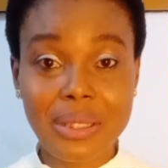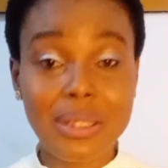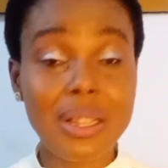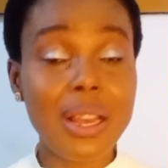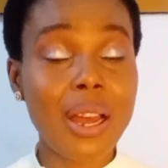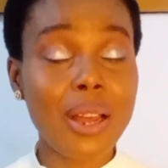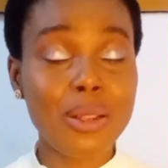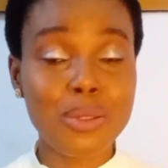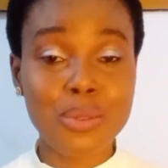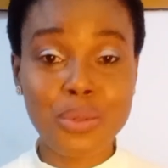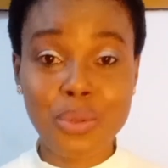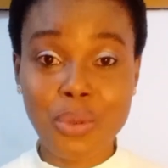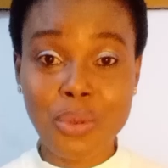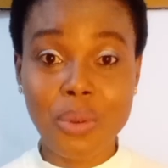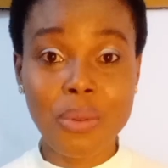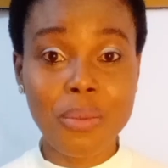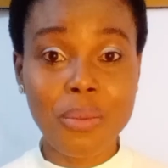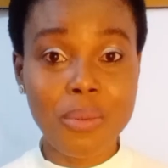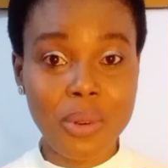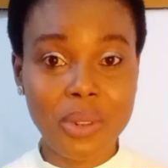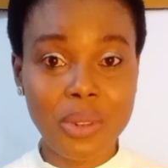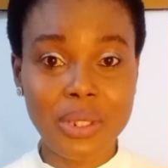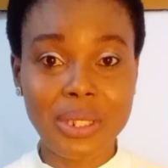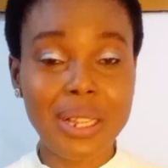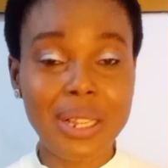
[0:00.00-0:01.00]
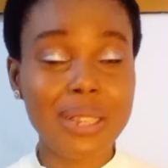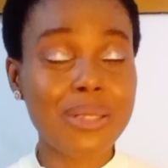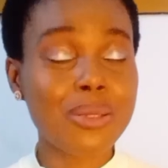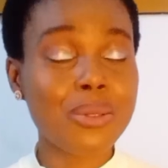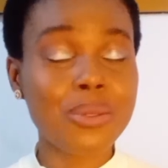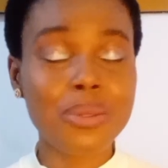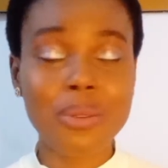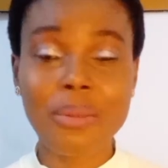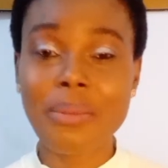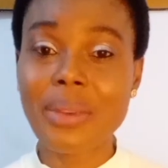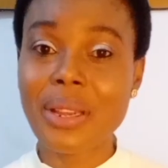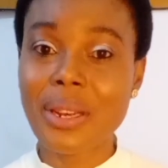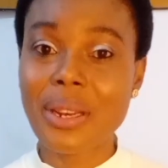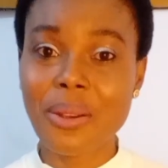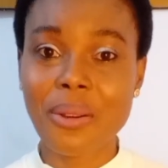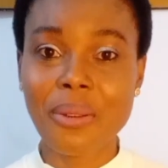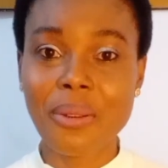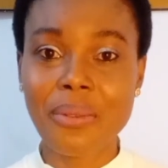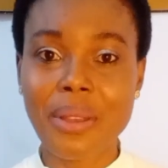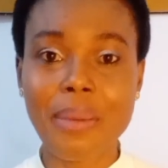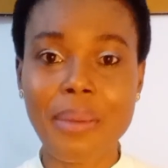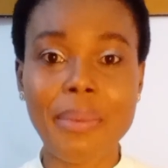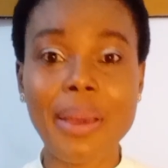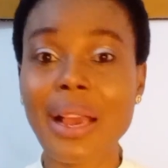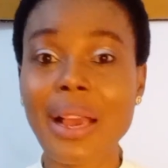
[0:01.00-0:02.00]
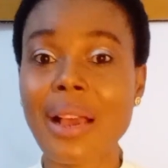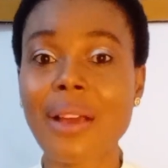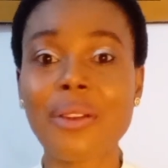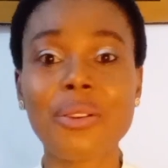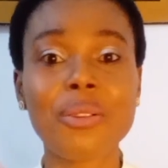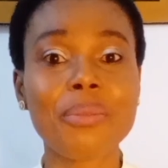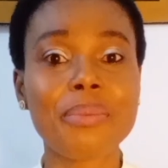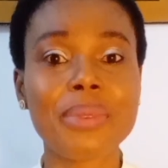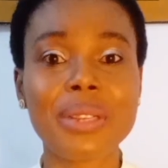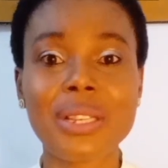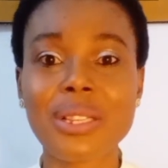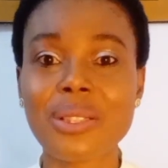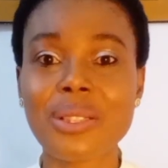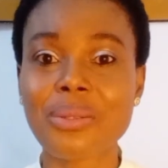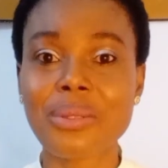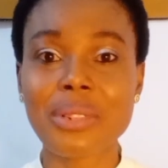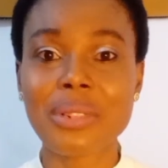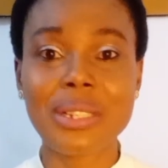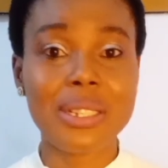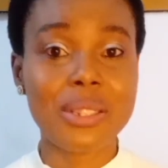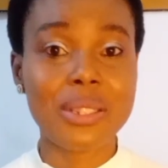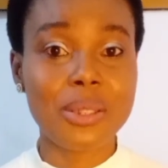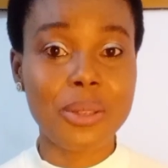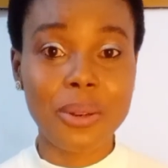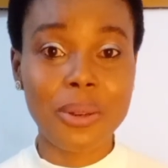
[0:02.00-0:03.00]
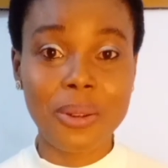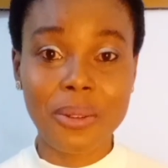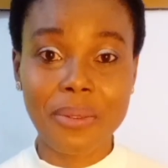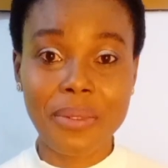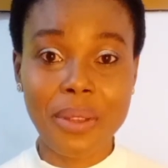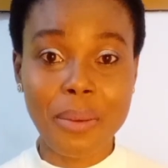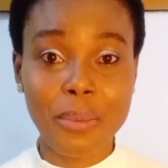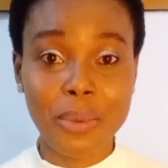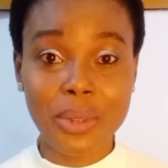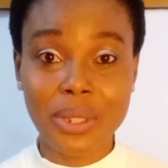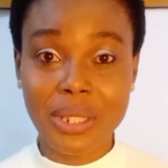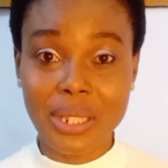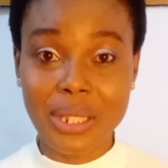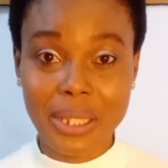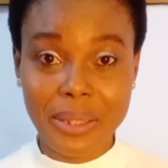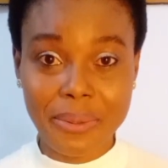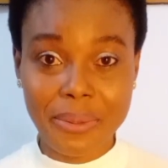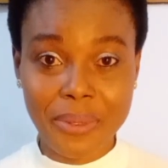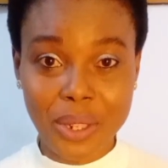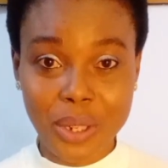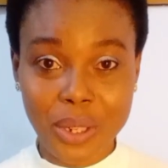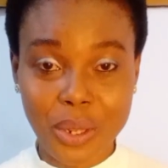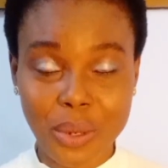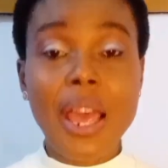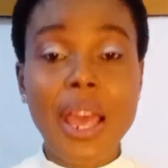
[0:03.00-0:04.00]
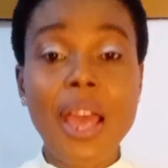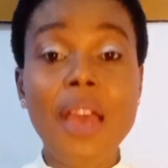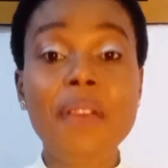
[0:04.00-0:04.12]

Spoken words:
There are so much. There are so many of them. I cannot begin to list all of them on this video.